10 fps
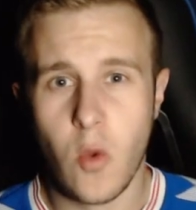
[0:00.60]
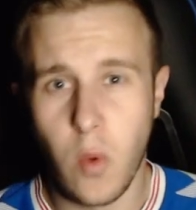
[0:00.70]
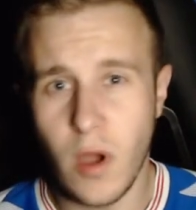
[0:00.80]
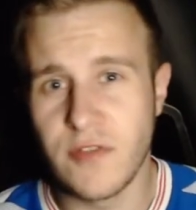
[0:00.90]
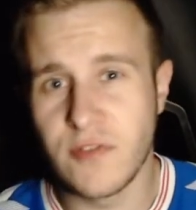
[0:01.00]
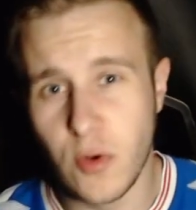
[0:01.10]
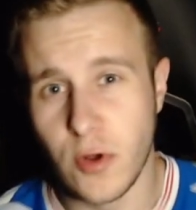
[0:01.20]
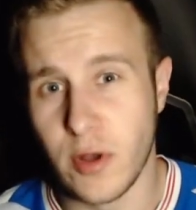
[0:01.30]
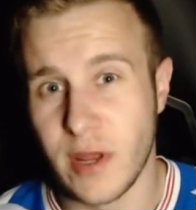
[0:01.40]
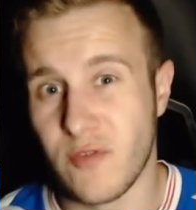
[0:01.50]
What is going
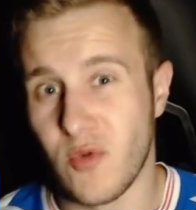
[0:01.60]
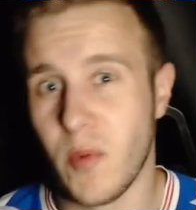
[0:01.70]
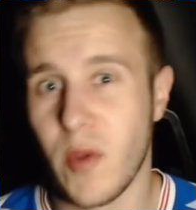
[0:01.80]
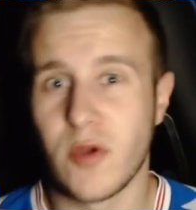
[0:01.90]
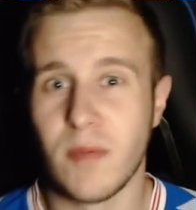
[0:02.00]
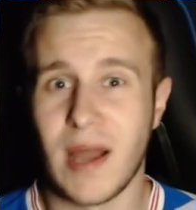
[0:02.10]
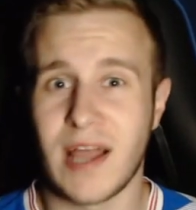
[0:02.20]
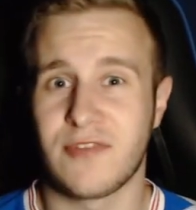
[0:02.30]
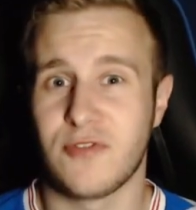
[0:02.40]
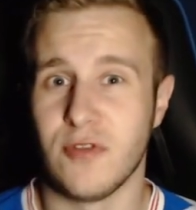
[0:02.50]
on, everyone? Welcome
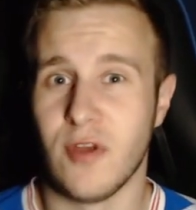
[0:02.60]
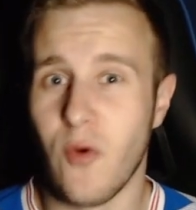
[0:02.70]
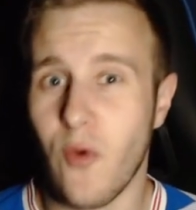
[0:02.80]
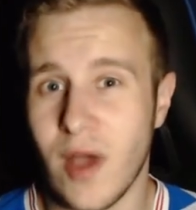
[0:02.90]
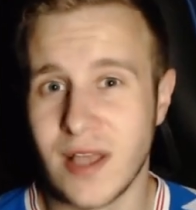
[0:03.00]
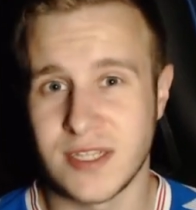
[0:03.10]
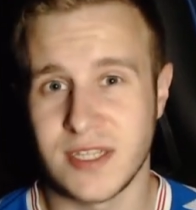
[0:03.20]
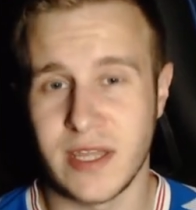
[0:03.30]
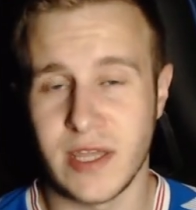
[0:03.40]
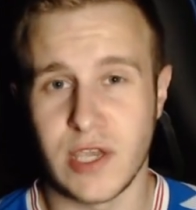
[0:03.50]
back to the Oh It's
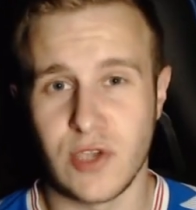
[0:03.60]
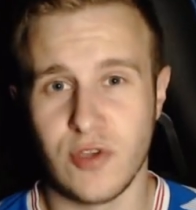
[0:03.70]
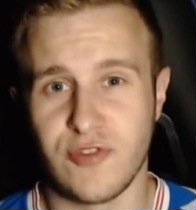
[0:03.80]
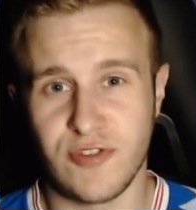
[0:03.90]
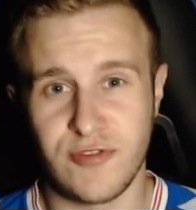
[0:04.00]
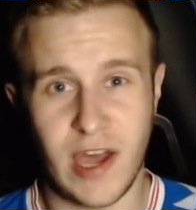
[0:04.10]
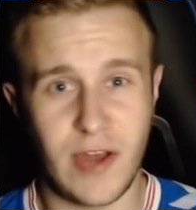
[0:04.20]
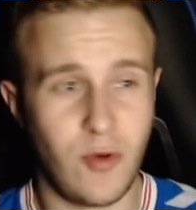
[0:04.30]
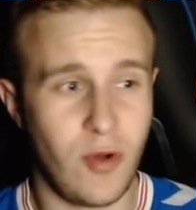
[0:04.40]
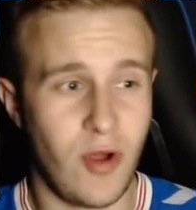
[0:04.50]
Steely YouTube channel,